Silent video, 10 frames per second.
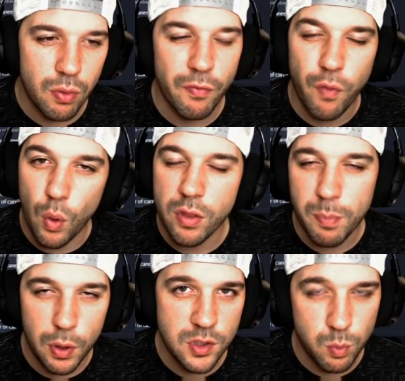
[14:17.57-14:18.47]
fourth
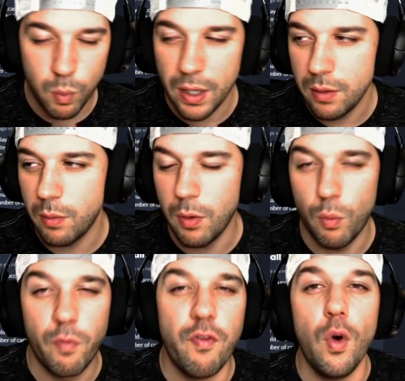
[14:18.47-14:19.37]
most running
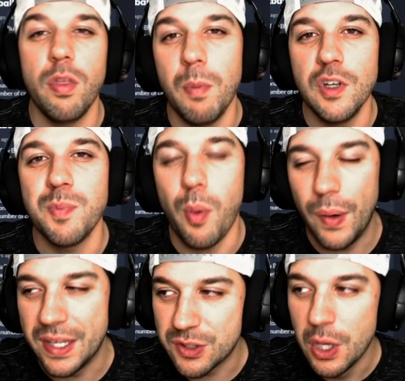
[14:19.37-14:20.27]
fourth most
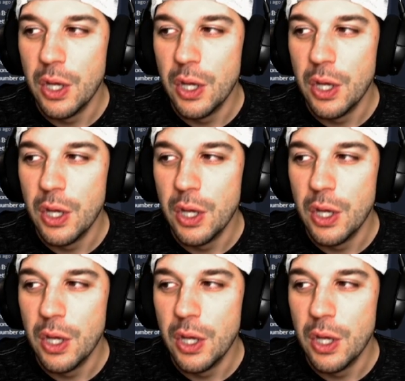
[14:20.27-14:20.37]
points